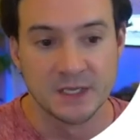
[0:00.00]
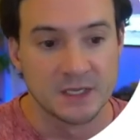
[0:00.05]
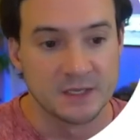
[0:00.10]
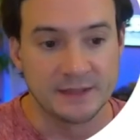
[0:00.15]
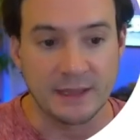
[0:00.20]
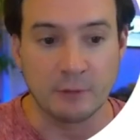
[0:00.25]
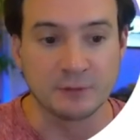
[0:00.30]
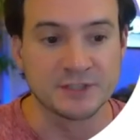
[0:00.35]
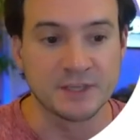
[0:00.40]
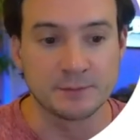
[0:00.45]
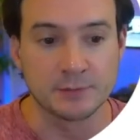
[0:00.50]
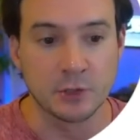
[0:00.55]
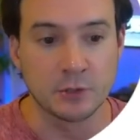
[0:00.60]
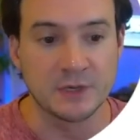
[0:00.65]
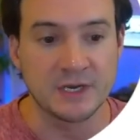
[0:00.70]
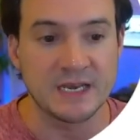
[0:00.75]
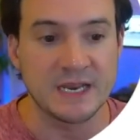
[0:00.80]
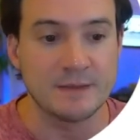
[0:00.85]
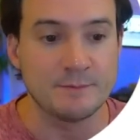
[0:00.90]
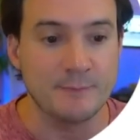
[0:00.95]
that was
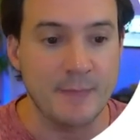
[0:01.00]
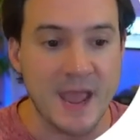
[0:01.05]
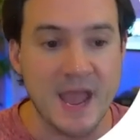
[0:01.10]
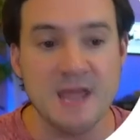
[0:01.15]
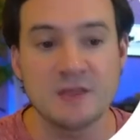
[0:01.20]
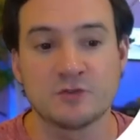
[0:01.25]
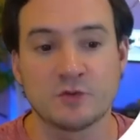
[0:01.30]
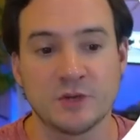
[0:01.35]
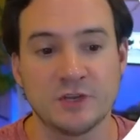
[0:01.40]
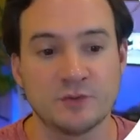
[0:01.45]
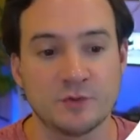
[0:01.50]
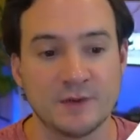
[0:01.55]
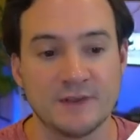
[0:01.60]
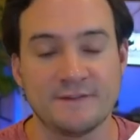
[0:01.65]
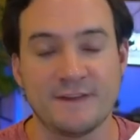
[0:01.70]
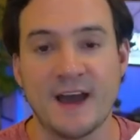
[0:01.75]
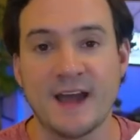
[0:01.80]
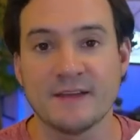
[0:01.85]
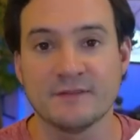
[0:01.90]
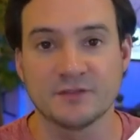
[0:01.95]
uploaded in May
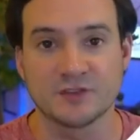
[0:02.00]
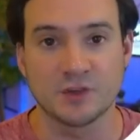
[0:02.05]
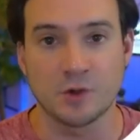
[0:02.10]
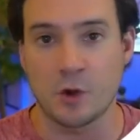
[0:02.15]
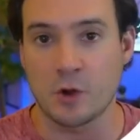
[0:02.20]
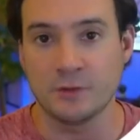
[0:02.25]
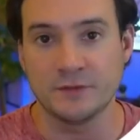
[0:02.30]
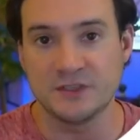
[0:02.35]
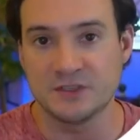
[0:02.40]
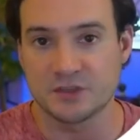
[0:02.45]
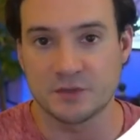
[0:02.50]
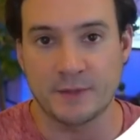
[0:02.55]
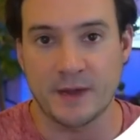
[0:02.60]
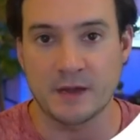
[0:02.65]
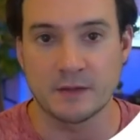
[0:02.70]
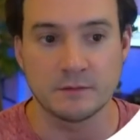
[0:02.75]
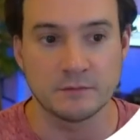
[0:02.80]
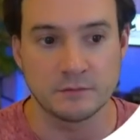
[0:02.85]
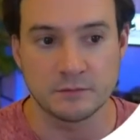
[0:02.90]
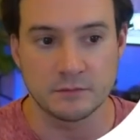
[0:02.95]
2025. So all these are
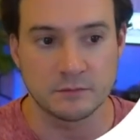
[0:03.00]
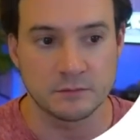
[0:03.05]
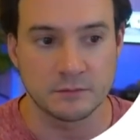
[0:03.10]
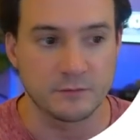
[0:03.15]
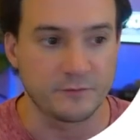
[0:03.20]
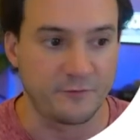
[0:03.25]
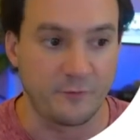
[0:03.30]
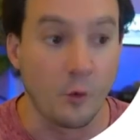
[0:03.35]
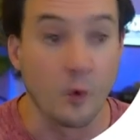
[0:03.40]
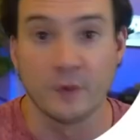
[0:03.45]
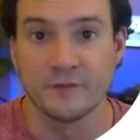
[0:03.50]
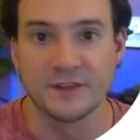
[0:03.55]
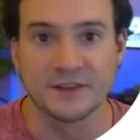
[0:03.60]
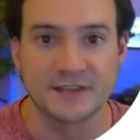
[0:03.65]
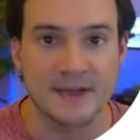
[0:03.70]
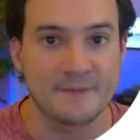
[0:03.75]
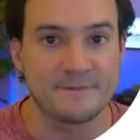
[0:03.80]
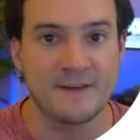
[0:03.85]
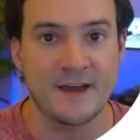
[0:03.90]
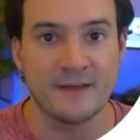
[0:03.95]
about 4 of the
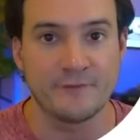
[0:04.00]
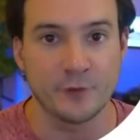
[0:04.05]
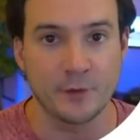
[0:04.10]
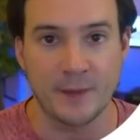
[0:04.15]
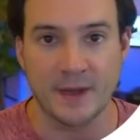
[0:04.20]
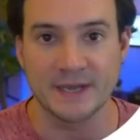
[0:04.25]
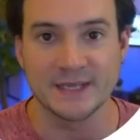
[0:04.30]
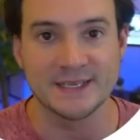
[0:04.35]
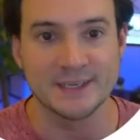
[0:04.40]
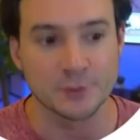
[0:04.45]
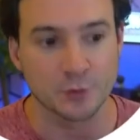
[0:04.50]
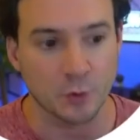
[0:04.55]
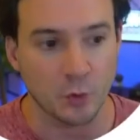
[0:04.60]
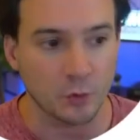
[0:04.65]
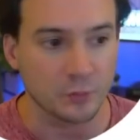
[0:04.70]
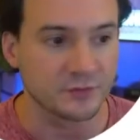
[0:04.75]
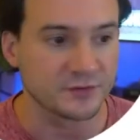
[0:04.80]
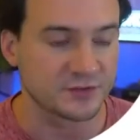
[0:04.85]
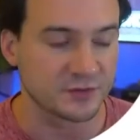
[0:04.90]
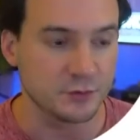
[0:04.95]
top 5 are about a year
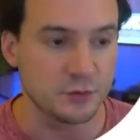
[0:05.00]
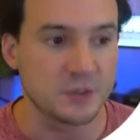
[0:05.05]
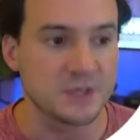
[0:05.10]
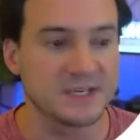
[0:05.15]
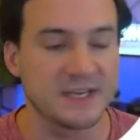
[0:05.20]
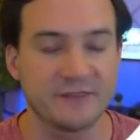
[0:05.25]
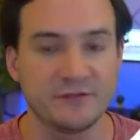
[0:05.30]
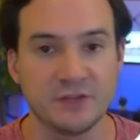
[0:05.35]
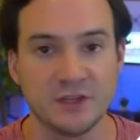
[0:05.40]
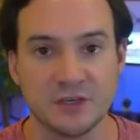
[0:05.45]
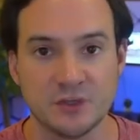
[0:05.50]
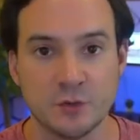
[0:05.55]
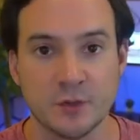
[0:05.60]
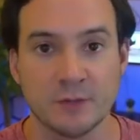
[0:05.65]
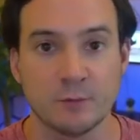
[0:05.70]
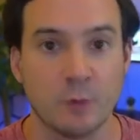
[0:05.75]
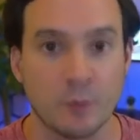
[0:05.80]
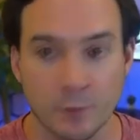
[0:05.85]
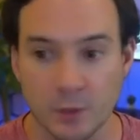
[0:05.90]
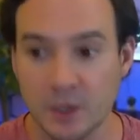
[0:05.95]
old. So you can definitely do
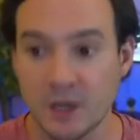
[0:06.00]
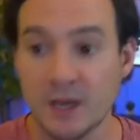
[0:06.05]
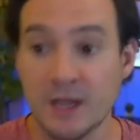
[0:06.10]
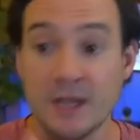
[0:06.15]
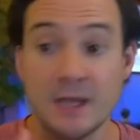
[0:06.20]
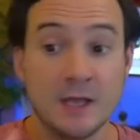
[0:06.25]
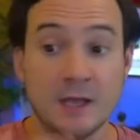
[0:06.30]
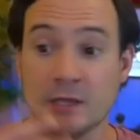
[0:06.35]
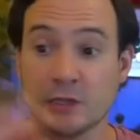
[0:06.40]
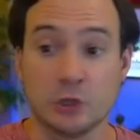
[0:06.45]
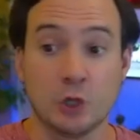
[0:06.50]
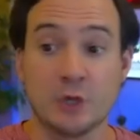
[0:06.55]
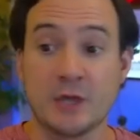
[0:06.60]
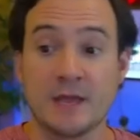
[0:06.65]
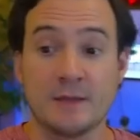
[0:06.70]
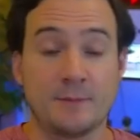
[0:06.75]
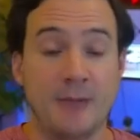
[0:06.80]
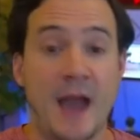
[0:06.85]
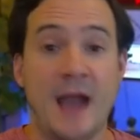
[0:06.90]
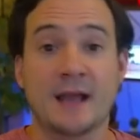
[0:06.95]
it. When
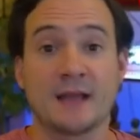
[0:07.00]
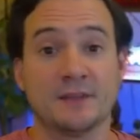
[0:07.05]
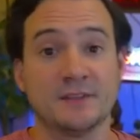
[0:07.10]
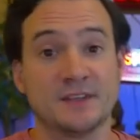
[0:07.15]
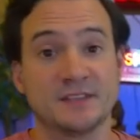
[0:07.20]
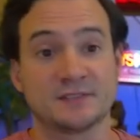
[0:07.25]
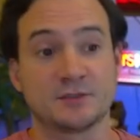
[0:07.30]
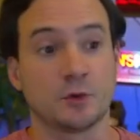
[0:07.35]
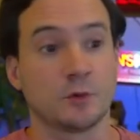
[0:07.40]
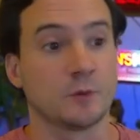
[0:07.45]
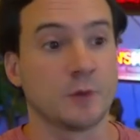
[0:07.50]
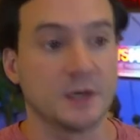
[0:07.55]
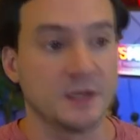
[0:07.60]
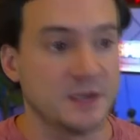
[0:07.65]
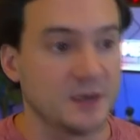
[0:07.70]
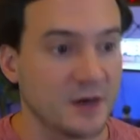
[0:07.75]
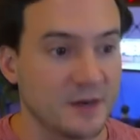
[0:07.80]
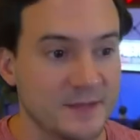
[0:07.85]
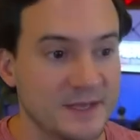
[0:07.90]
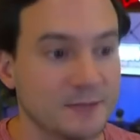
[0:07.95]
looking back on this, or
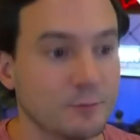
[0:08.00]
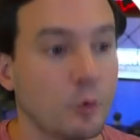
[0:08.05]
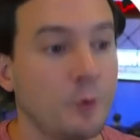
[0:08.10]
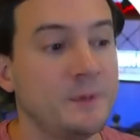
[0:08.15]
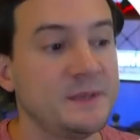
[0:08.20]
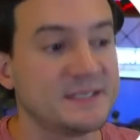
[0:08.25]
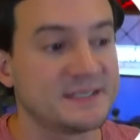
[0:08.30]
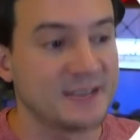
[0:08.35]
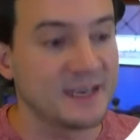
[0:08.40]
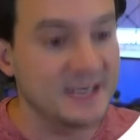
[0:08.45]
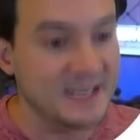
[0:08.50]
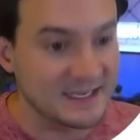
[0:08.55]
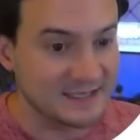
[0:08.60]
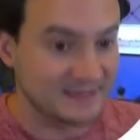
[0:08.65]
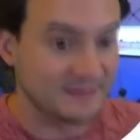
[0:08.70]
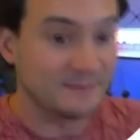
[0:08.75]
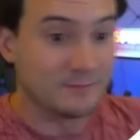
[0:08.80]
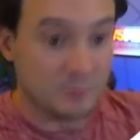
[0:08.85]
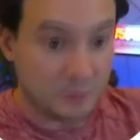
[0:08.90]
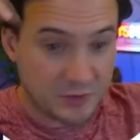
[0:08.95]
you know what I mean, we'll be
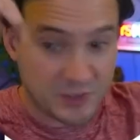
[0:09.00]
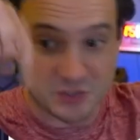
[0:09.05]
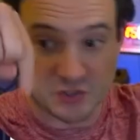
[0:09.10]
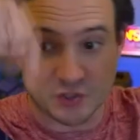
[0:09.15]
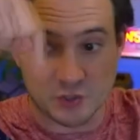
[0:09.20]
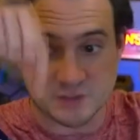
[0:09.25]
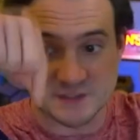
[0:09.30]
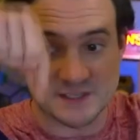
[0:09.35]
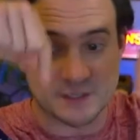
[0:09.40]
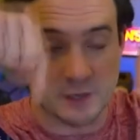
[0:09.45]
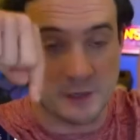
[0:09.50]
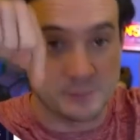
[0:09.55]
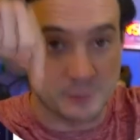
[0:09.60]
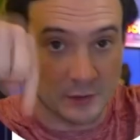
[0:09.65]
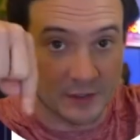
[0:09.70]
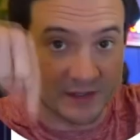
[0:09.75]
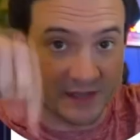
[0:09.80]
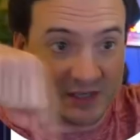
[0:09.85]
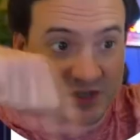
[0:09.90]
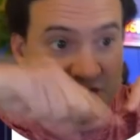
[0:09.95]
studying the shirts that are
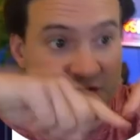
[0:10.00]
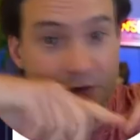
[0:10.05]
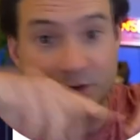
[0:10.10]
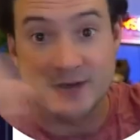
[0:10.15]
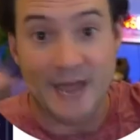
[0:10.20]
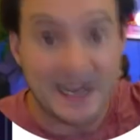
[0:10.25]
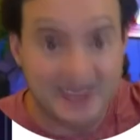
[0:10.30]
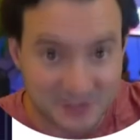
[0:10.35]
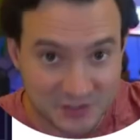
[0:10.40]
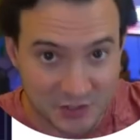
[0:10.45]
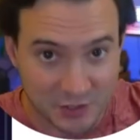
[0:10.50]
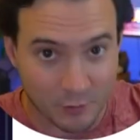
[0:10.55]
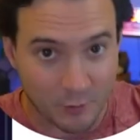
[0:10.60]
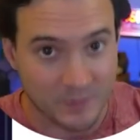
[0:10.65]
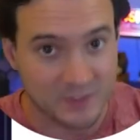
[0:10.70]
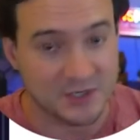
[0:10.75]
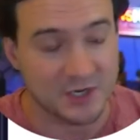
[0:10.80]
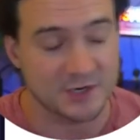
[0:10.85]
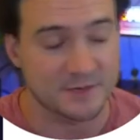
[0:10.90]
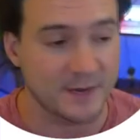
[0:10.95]
uploaded this year, next year
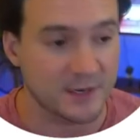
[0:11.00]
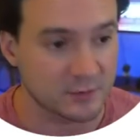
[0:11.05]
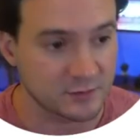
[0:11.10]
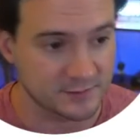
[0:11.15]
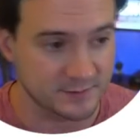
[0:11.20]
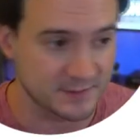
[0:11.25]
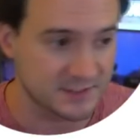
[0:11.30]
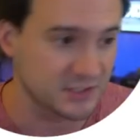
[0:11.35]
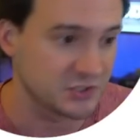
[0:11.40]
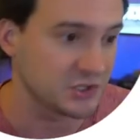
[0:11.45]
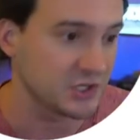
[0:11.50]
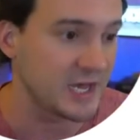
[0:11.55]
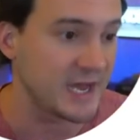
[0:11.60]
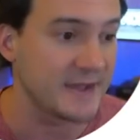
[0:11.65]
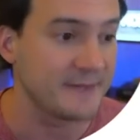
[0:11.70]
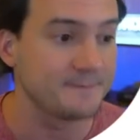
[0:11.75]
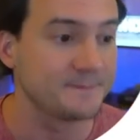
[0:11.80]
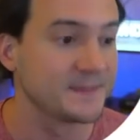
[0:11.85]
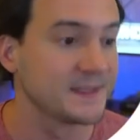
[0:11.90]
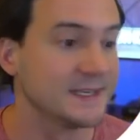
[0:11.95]
when we talk about Christmas in July.